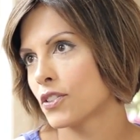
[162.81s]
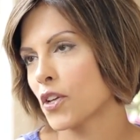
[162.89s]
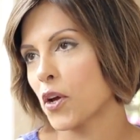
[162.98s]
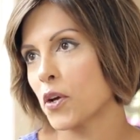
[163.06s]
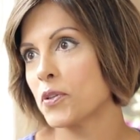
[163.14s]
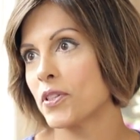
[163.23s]

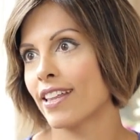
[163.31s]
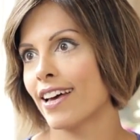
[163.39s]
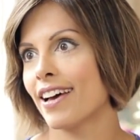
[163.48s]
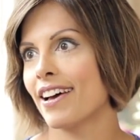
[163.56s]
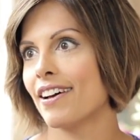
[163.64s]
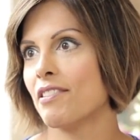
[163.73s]
so
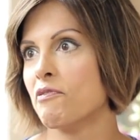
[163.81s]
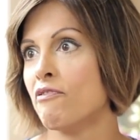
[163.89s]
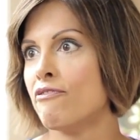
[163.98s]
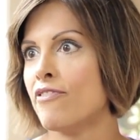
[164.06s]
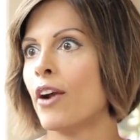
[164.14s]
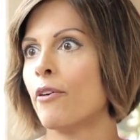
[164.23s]
they're
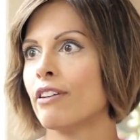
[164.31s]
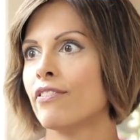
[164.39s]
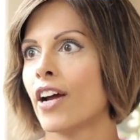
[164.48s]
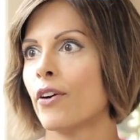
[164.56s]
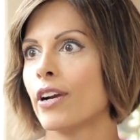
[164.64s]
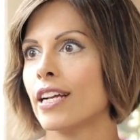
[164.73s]
very,
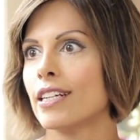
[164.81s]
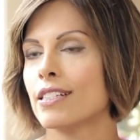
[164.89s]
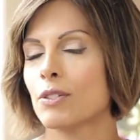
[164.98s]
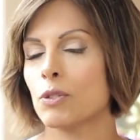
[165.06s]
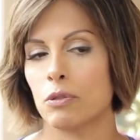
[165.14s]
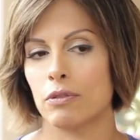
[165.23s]
very
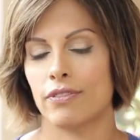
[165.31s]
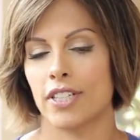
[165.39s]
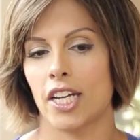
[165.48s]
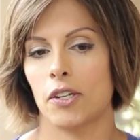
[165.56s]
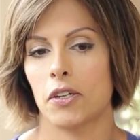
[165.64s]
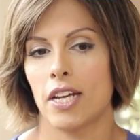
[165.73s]
sort of, you
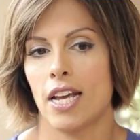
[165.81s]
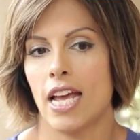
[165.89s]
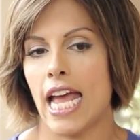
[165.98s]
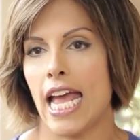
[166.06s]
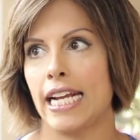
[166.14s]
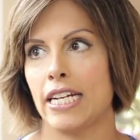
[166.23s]
know,
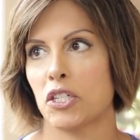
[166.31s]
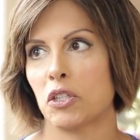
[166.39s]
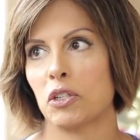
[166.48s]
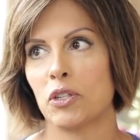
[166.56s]
H R